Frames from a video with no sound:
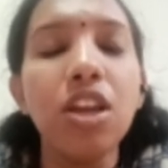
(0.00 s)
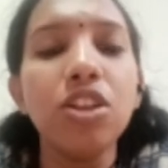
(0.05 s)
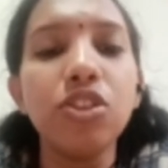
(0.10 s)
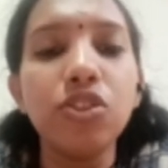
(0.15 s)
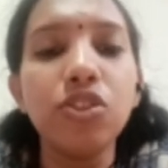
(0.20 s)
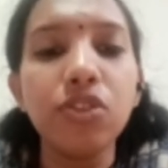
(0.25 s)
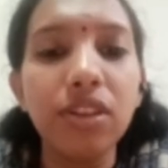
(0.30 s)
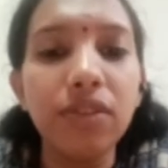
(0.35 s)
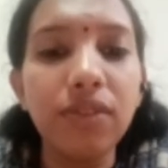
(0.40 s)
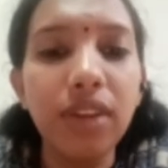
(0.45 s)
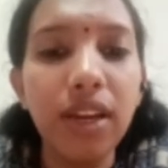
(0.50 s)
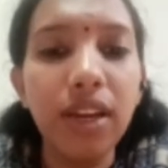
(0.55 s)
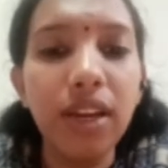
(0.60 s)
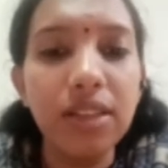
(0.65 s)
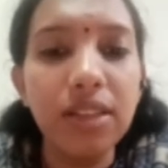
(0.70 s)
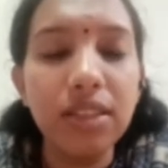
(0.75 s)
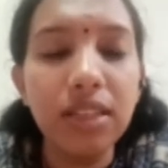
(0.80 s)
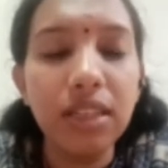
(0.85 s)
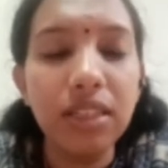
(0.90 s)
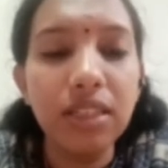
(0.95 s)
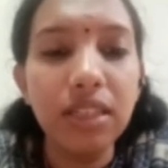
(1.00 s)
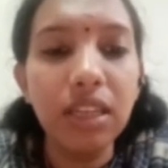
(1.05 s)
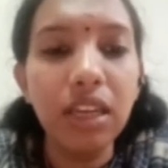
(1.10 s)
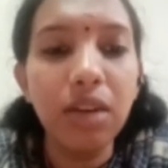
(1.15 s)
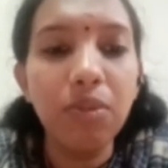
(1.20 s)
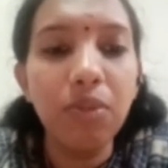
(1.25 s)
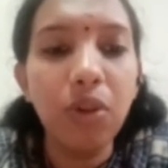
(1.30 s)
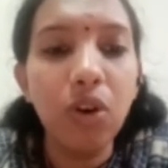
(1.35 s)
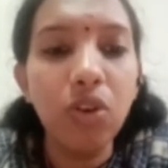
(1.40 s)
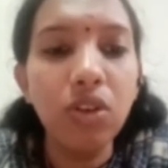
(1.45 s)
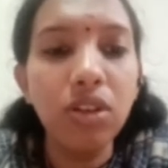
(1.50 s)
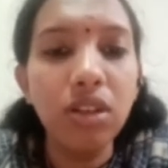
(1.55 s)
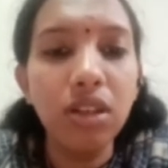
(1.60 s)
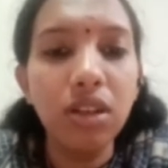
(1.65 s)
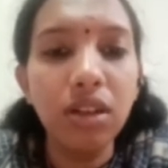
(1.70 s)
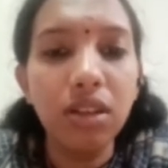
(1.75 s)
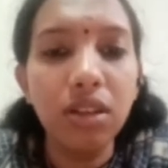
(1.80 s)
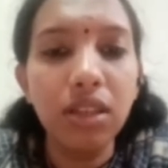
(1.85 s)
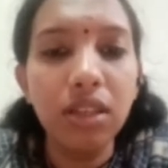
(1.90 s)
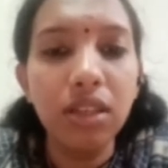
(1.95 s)
Today we are discussing about
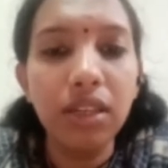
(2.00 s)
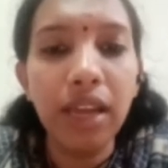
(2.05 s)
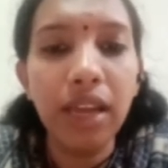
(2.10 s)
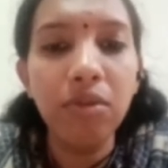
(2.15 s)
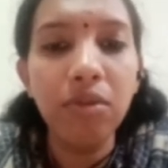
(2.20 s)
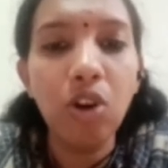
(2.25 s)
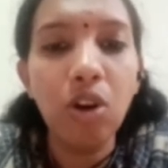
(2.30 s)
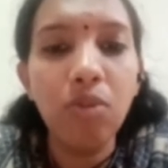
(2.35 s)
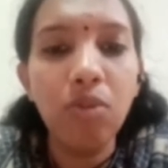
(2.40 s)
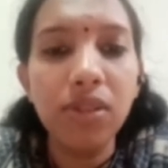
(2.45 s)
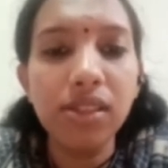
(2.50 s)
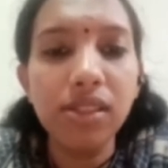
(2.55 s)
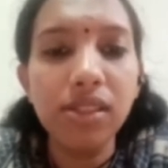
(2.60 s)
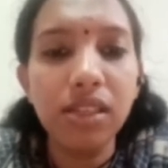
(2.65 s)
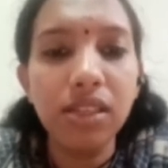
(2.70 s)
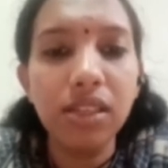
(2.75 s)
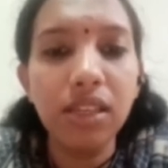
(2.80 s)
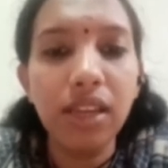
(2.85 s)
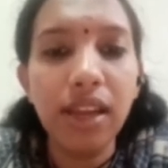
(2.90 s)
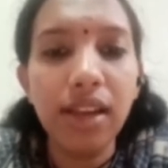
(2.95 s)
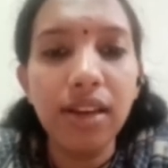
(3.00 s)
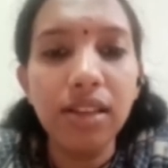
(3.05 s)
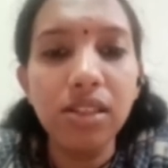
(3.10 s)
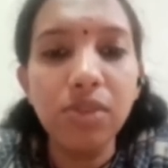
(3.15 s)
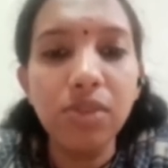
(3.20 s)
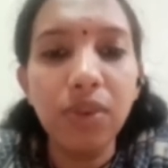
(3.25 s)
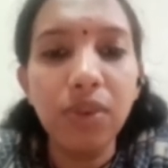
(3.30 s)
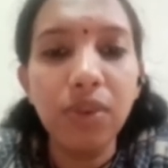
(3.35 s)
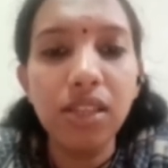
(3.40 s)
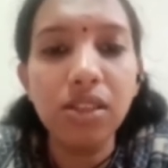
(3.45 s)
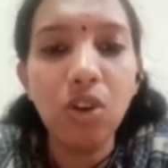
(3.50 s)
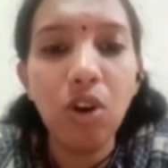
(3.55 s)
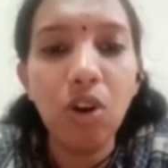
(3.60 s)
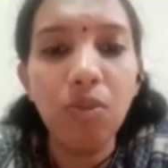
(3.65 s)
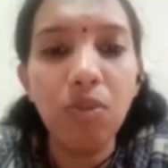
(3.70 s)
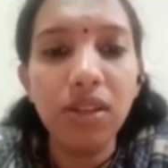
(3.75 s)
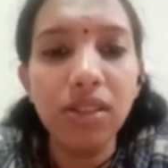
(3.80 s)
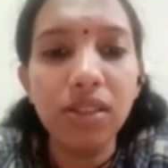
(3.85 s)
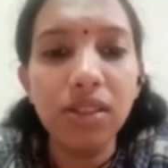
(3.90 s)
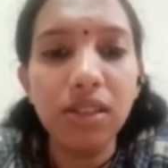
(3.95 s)
the time complexity and space
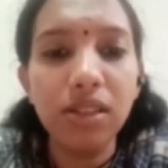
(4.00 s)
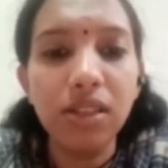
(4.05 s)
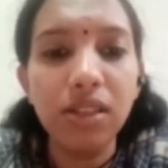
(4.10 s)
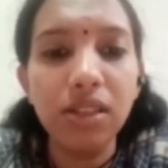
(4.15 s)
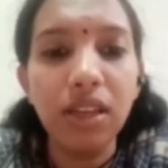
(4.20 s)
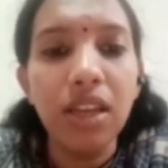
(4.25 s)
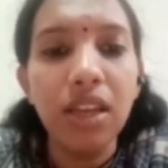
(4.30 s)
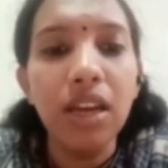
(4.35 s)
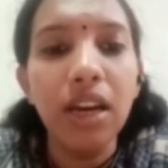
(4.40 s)
complexity.